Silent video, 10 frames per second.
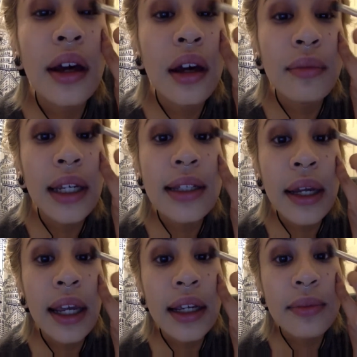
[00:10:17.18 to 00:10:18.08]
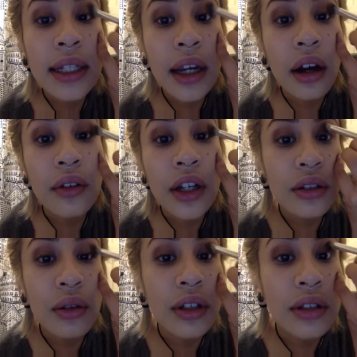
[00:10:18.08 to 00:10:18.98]
I'm like, it's Monday, it's my day off, I should
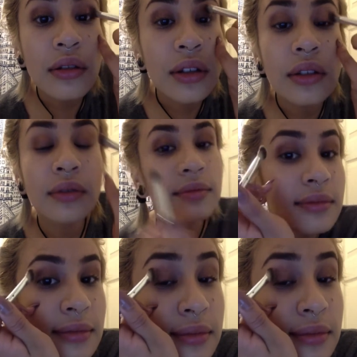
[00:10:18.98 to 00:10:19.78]
totally just do this.